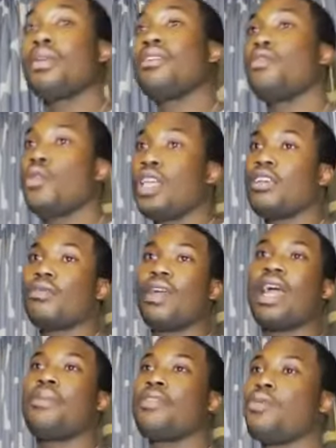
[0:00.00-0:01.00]
But if you getting
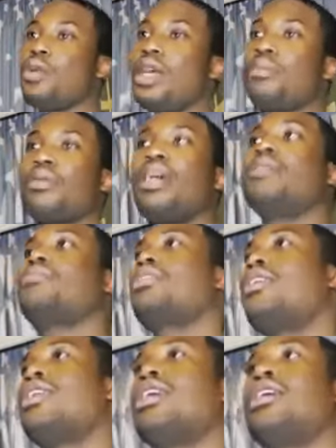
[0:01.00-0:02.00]
robbed and you got
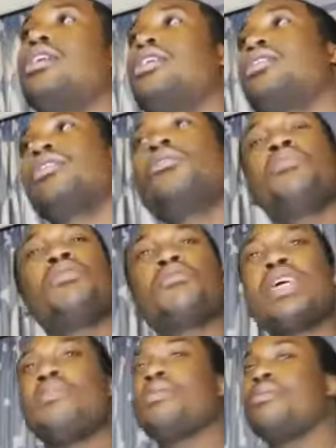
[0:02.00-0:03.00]
problems out here, don't be
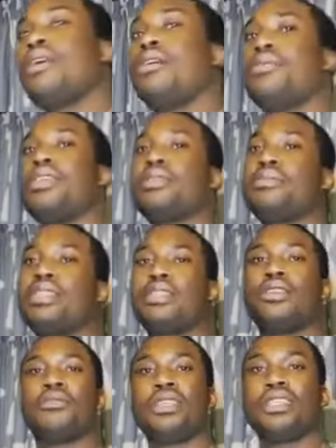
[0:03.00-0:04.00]
rapping about Meek
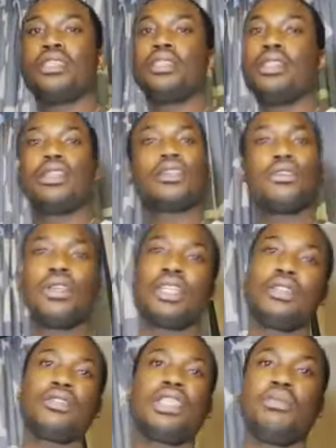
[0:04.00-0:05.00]
Mill, man. Go
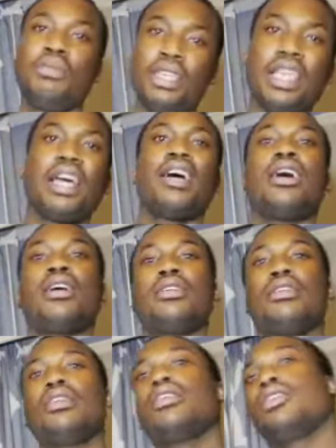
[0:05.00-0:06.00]
handle your B I.
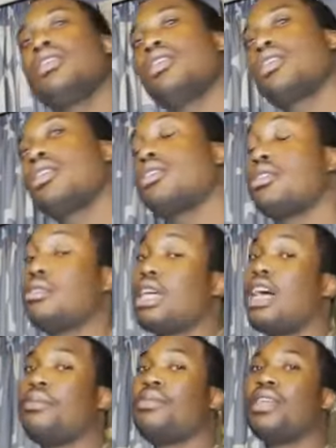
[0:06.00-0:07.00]

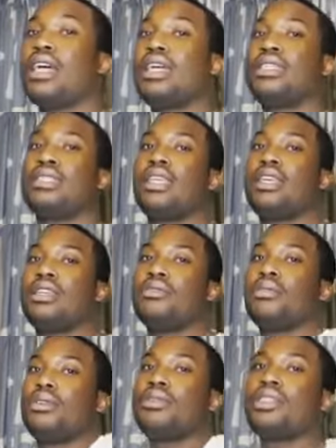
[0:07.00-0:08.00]
Because our B I is
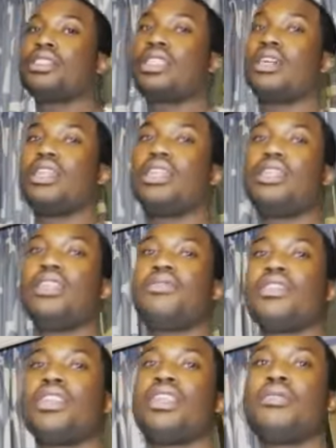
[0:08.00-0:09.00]
handled, man. We just out here
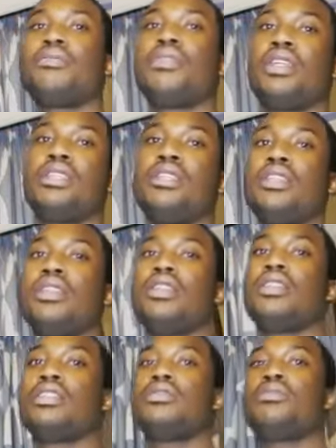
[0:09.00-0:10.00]
living, getting money.
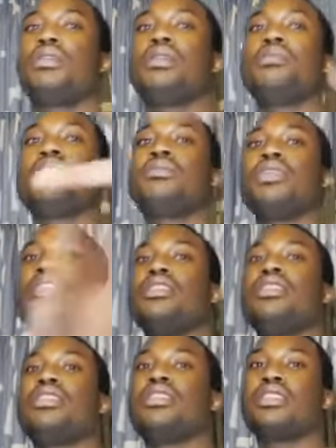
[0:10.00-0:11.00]
It's your boy Meek
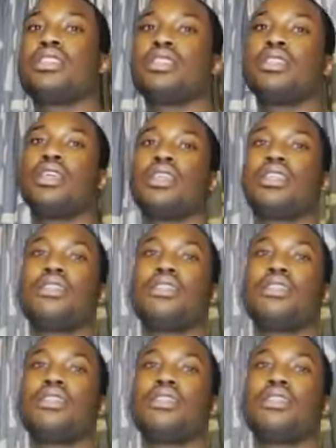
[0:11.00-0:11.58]
Millie, D C.